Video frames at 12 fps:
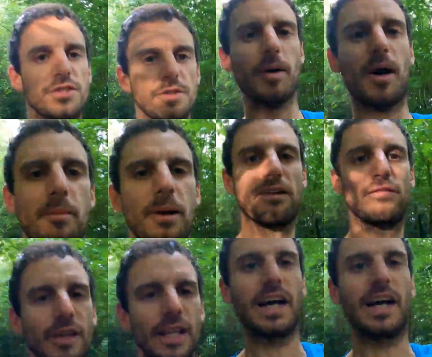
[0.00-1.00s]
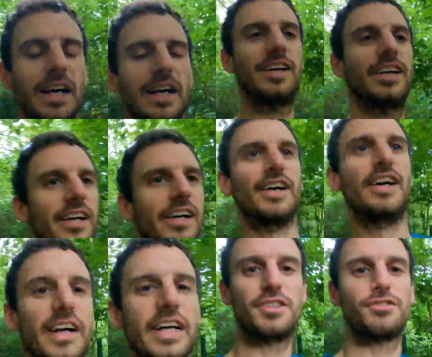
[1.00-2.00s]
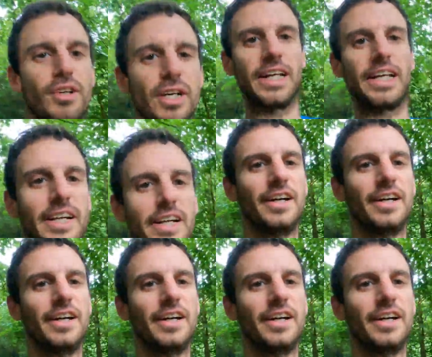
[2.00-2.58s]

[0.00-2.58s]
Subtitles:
So my plan for that is really